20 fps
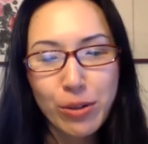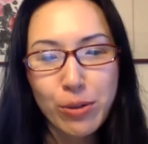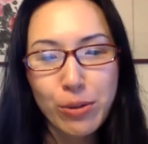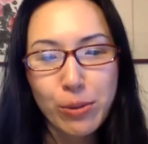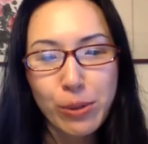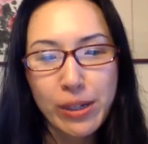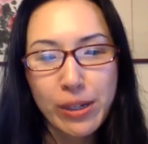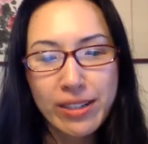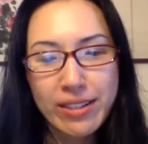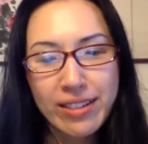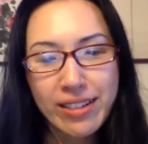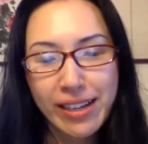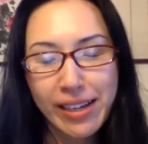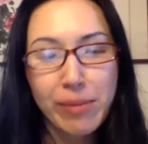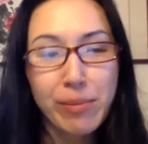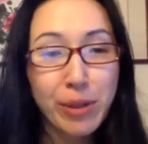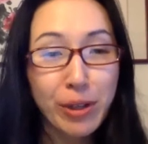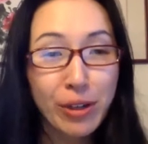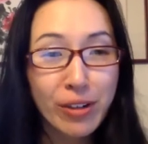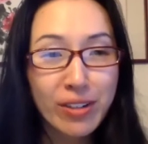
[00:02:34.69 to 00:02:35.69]
who was a
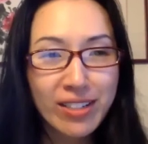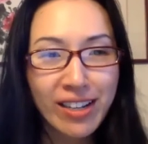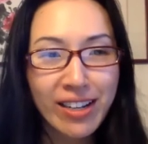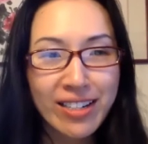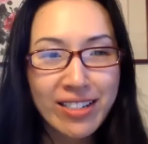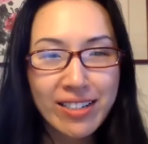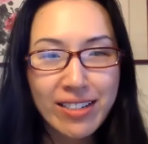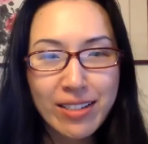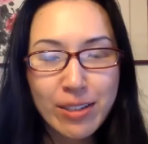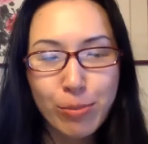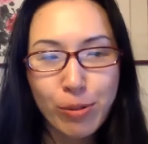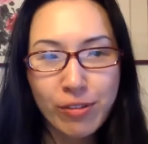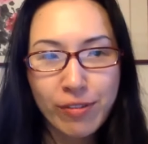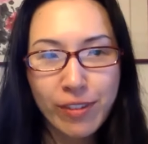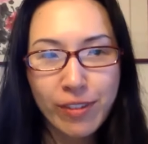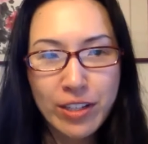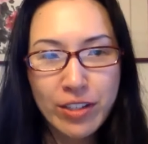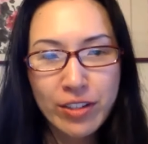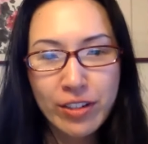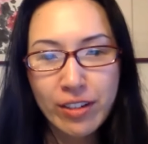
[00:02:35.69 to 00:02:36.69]
computer scientist
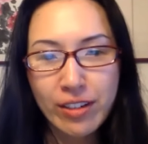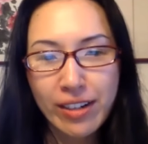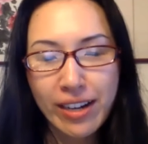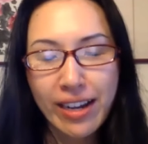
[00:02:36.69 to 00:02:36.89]
professor